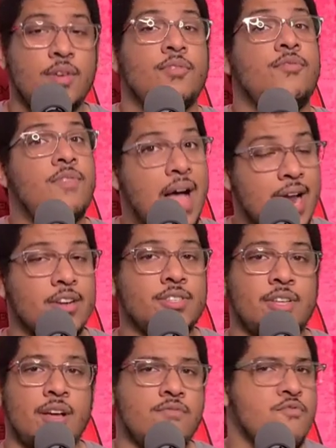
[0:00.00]
Fire
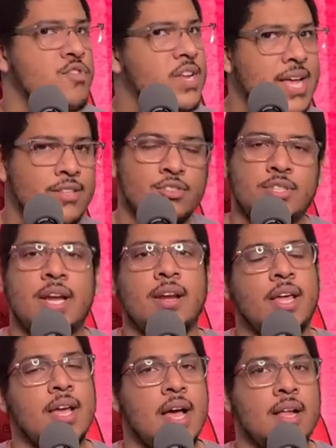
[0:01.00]
stuff, really
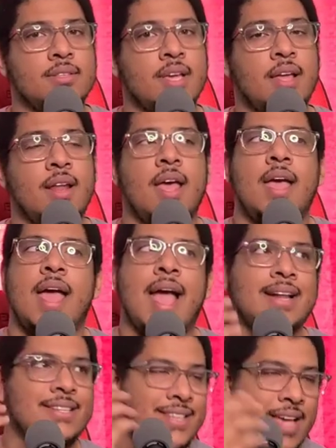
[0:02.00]
entertaining content,
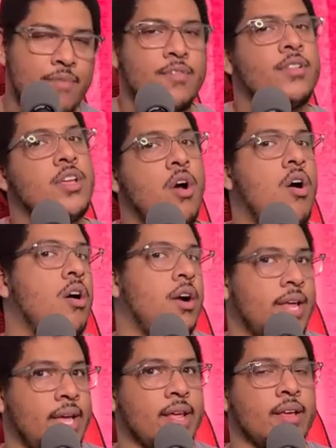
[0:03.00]
and definitely hard
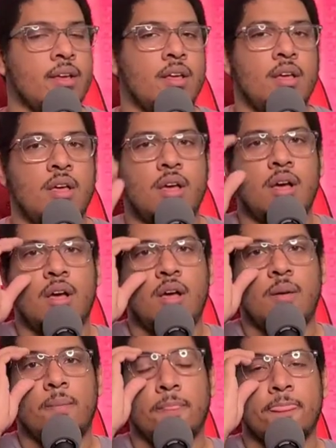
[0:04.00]
hitting.
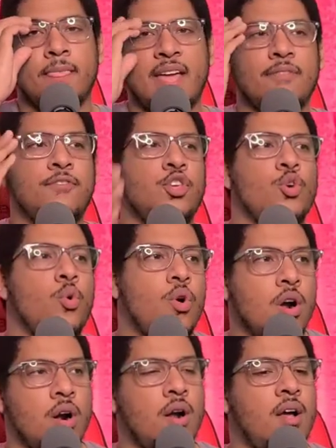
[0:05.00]
Um, if
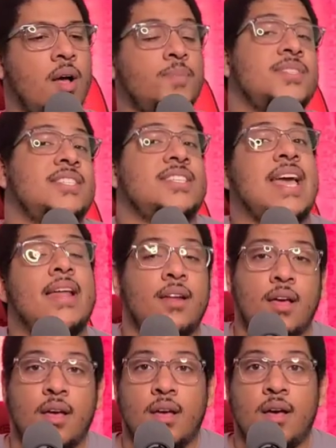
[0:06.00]
you're upset
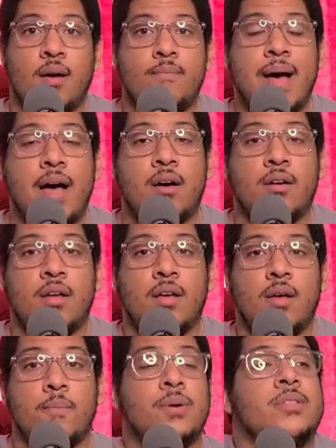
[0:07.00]
about
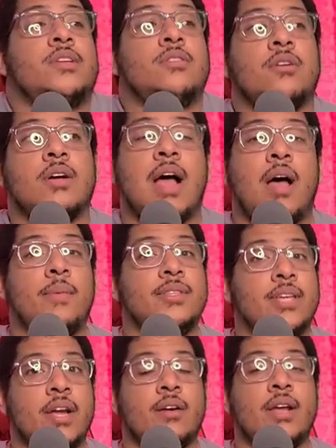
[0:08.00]
political
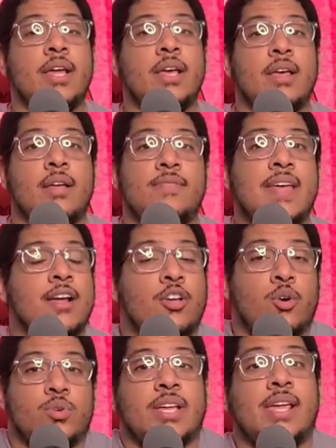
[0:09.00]
commentary that
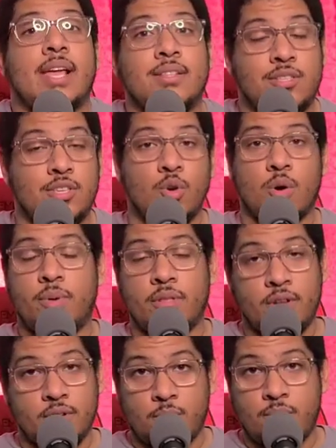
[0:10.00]
goes against your
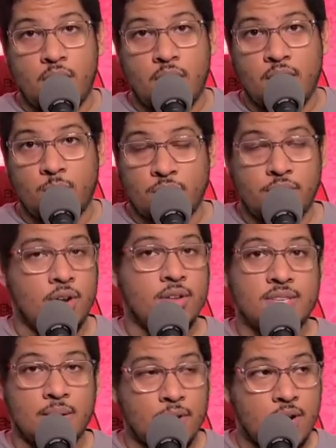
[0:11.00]
political party, whether you're a
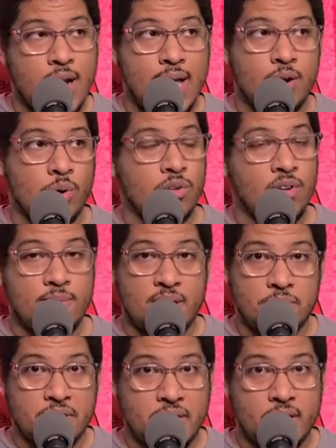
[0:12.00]
Democrat or
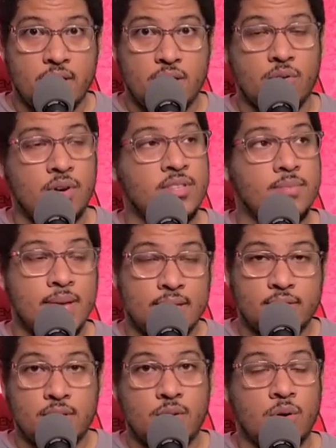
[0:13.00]
Republican or
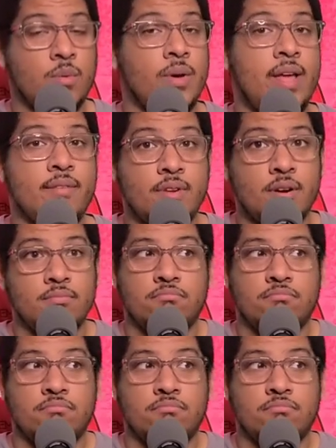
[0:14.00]
independent or whatever,